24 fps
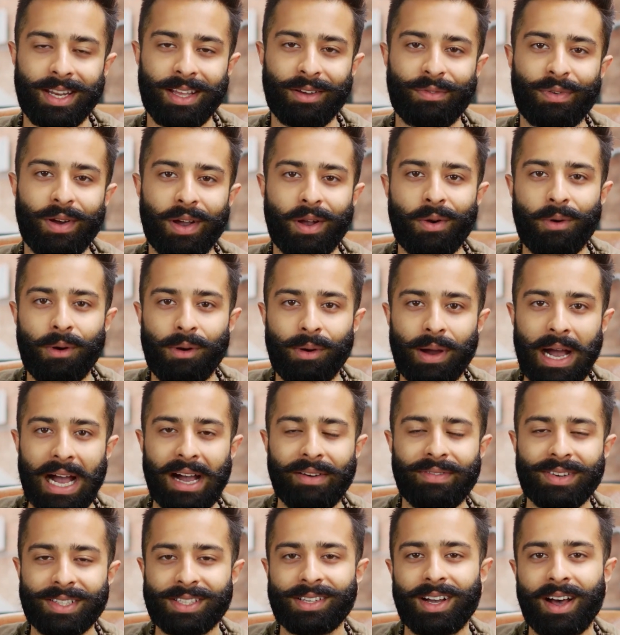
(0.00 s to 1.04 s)
if I quote
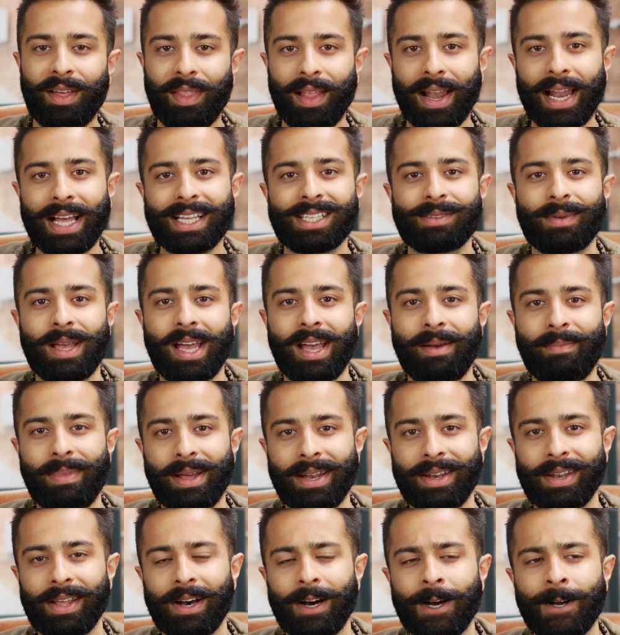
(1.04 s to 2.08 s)
Avatar, The Last
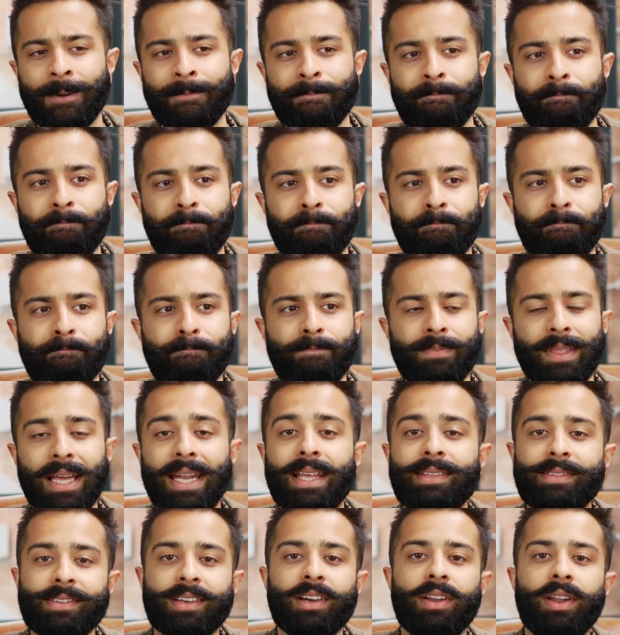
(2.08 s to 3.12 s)
Airbender, then
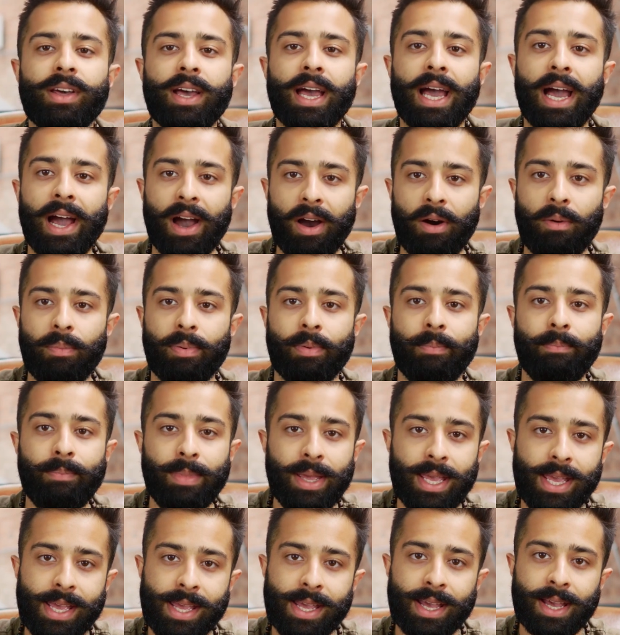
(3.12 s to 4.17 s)
it's gonna help
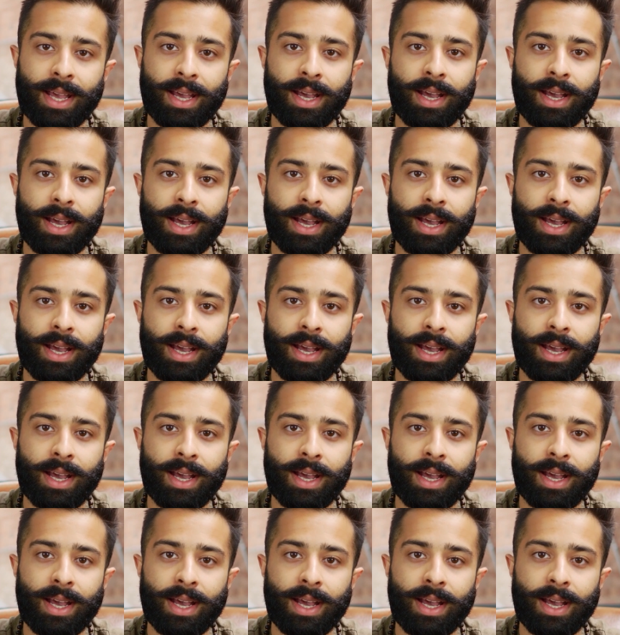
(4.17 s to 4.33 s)
me